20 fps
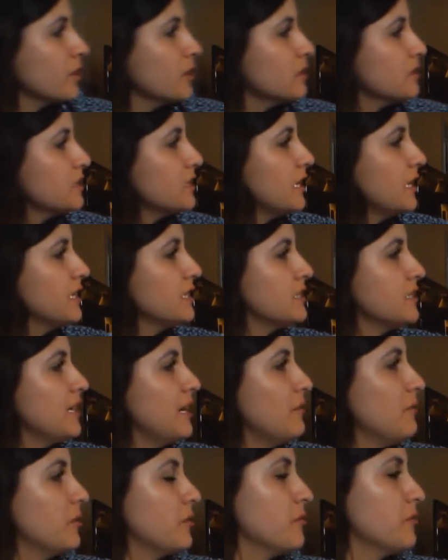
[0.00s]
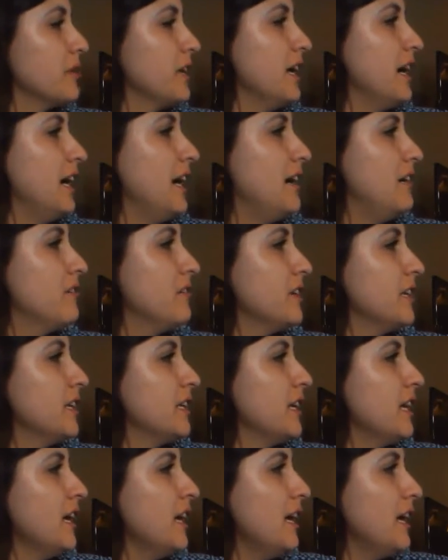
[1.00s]
says that when we have
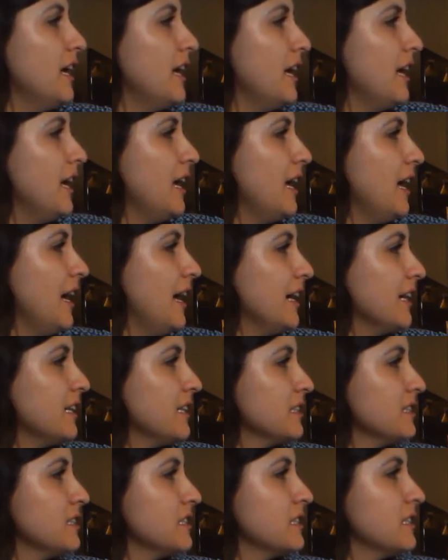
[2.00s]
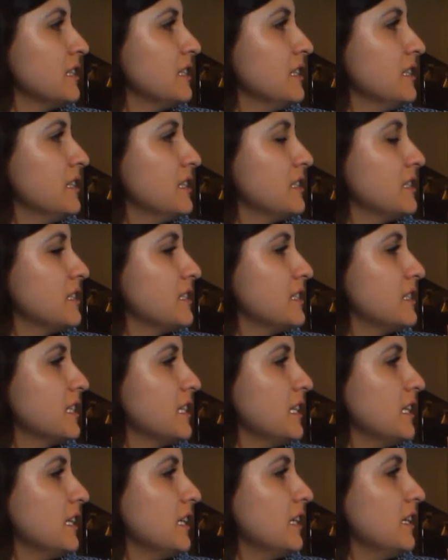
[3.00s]
an X,
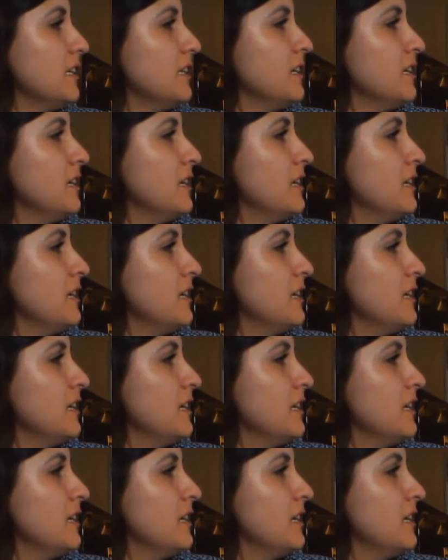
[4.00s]
Z,